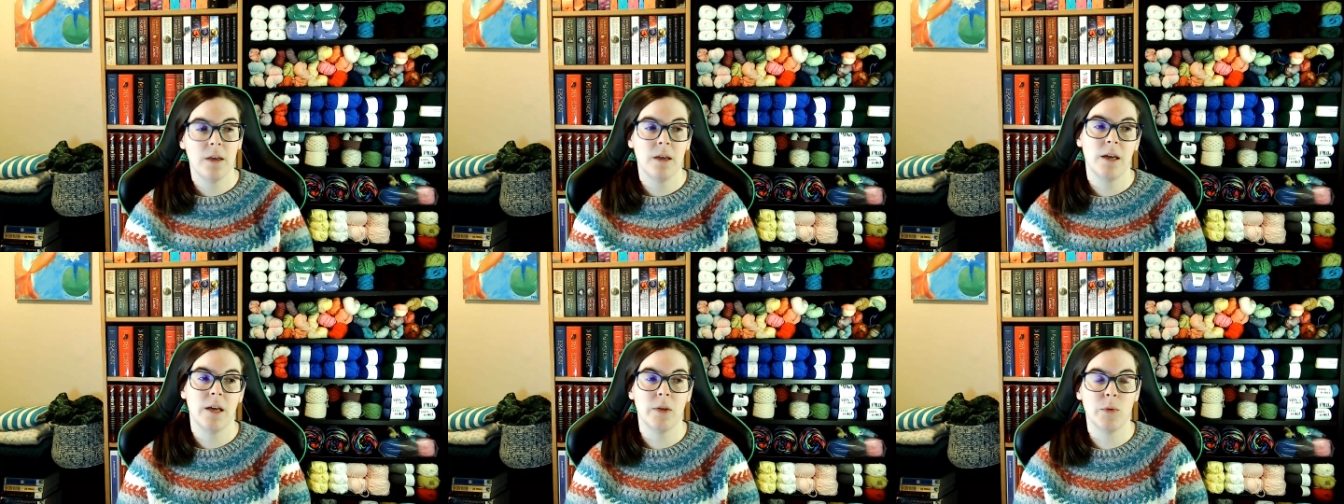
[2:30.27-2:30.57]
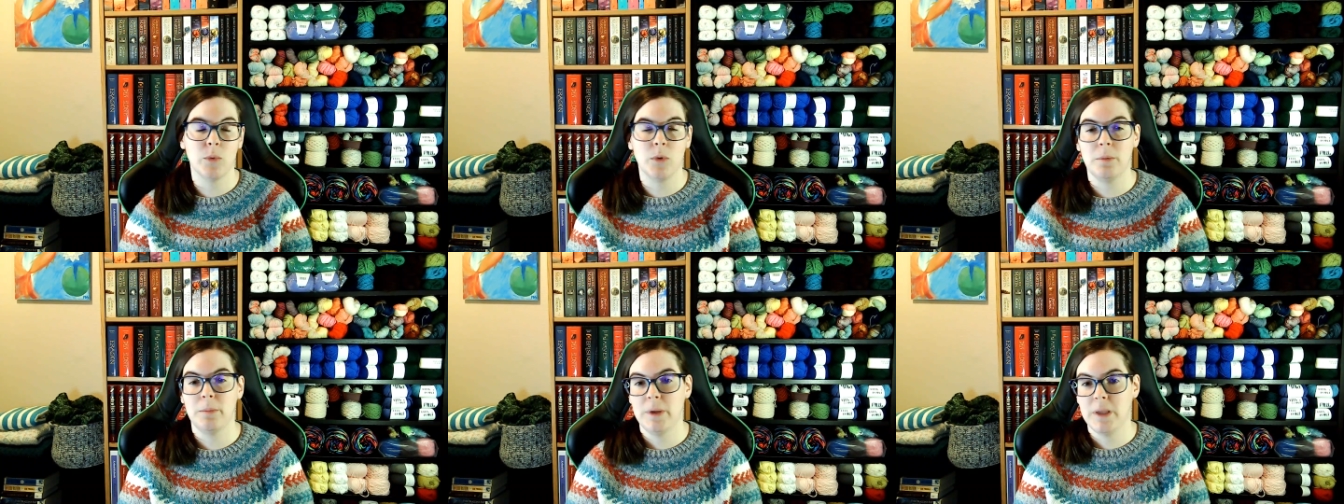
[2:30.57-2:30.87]
it
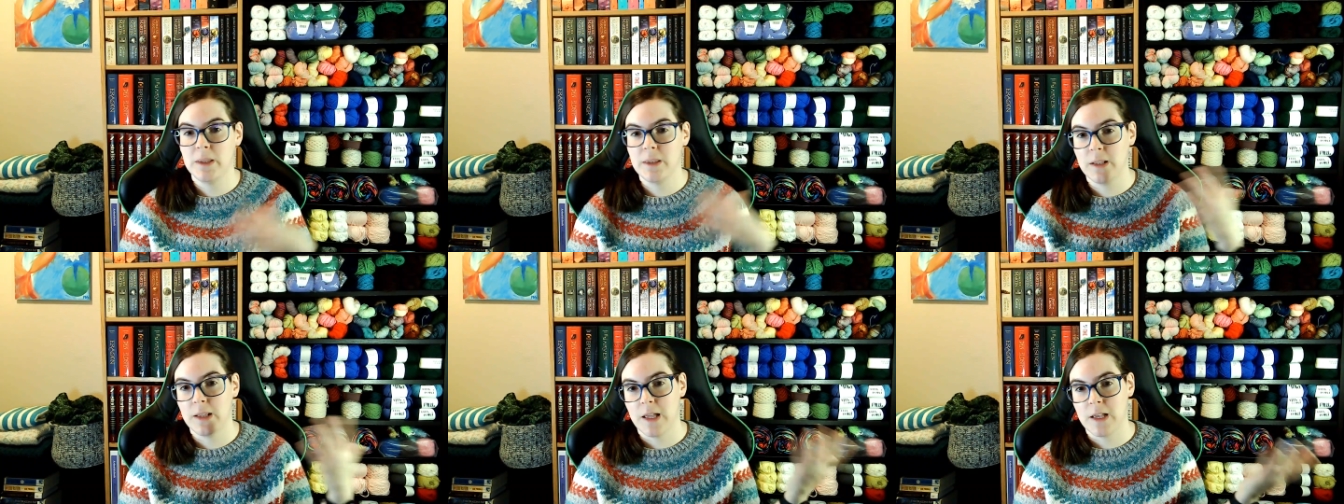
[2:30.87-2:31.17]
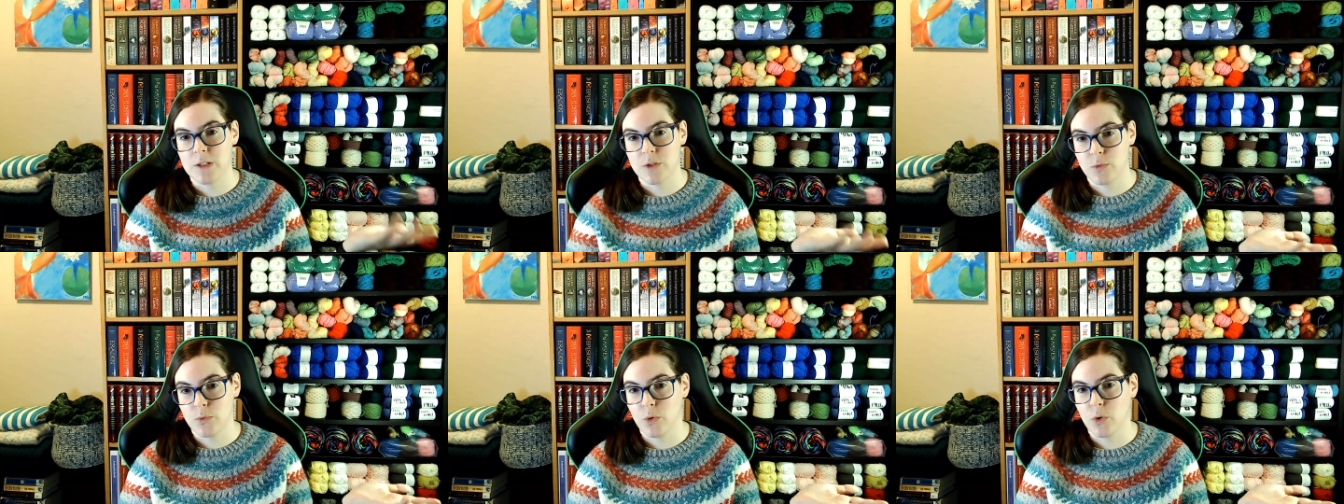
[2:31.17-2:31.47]
will be in the
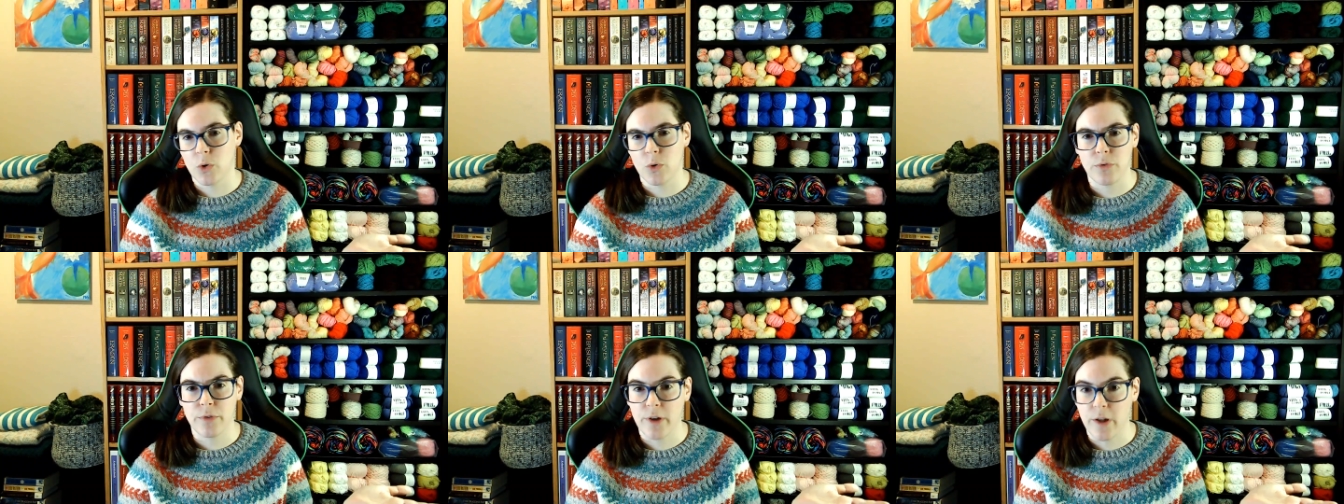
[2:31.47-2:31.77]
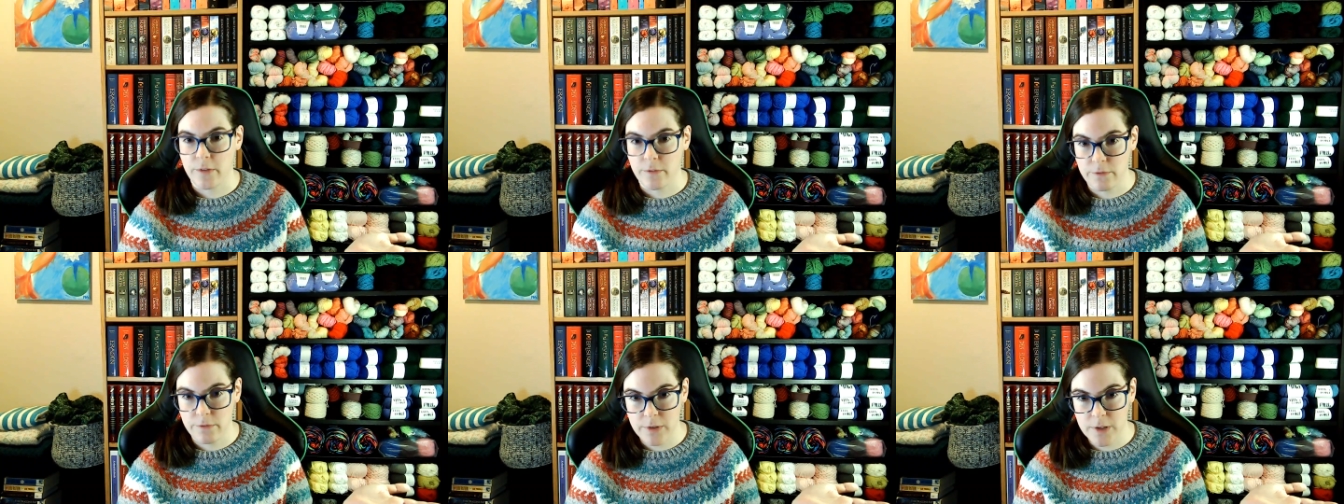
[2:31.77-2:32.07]
last 4 or
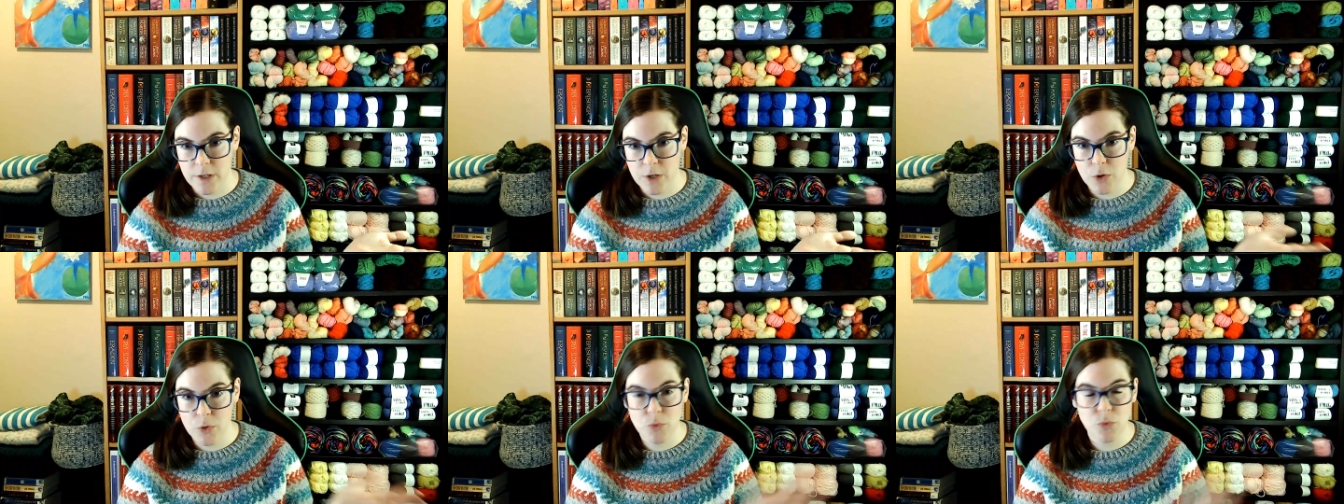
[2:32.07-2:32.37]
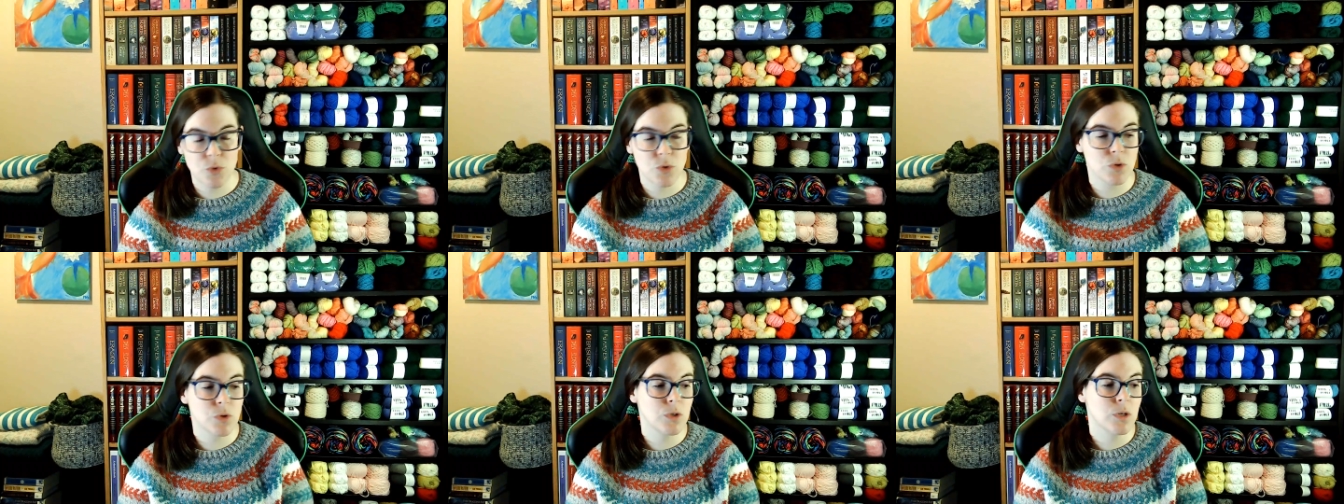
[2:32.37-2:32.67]
5
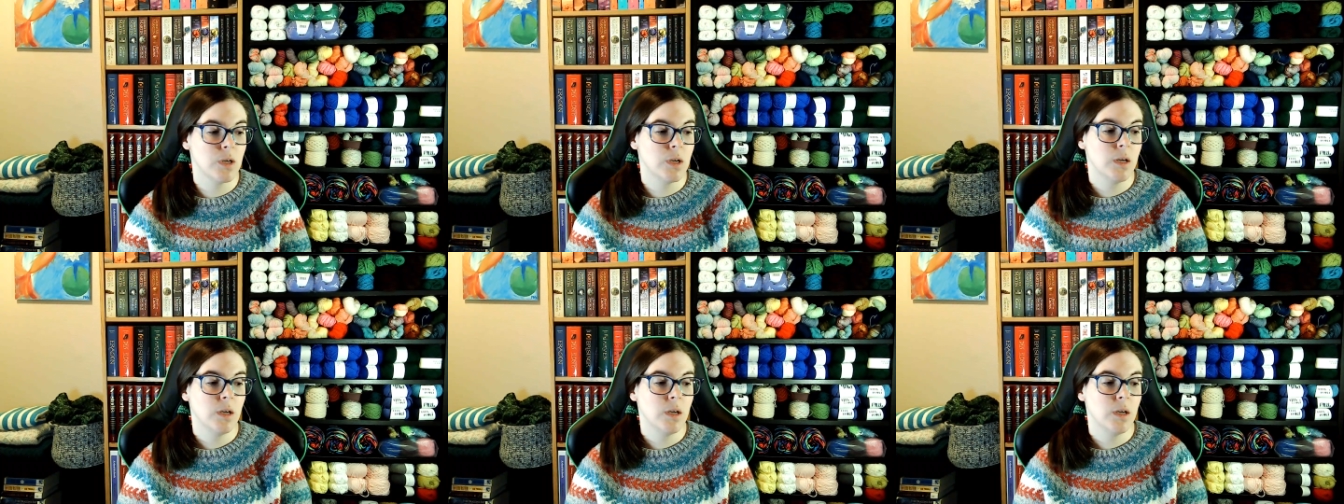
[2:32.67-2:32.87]
videos,